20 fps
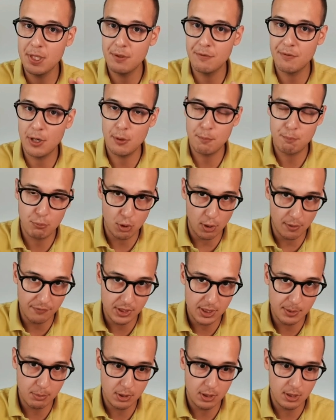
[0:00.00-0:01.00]
very
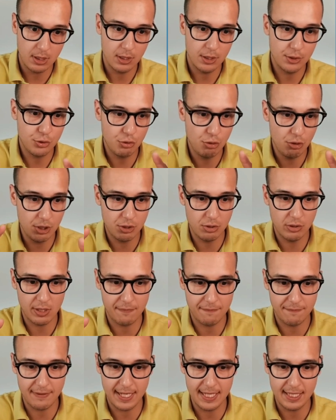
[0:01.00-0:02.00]
profitable due to the
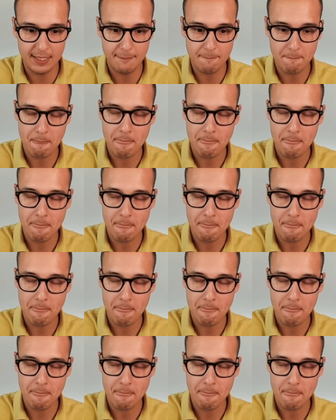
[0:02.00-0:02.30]
fact